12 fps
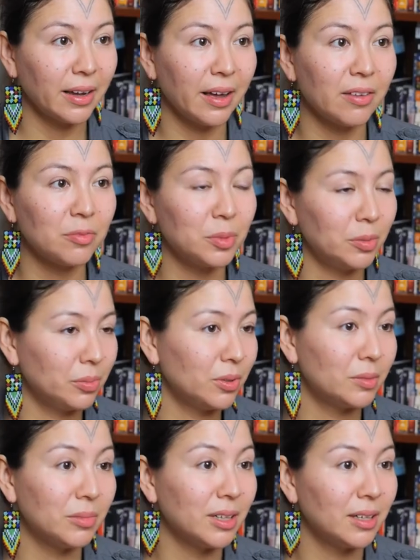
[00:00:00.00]
have people
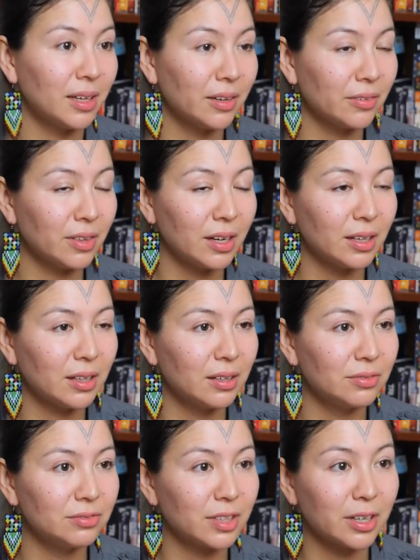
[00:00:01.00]
in my life that I
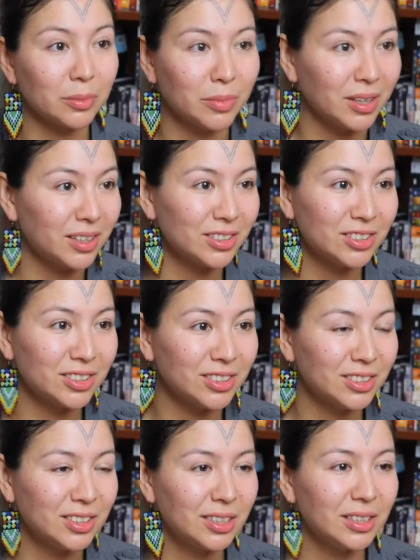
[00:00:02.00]
love very much.
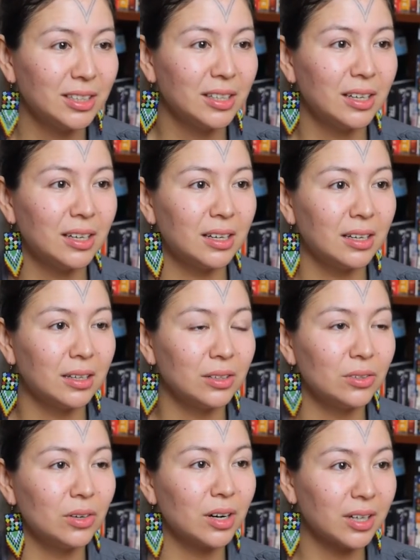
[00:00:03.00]

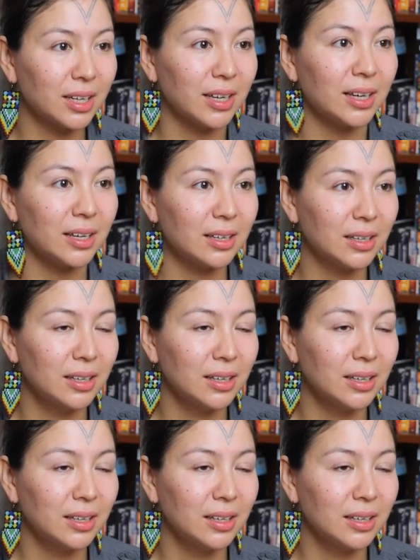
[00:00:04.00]
Who are gay.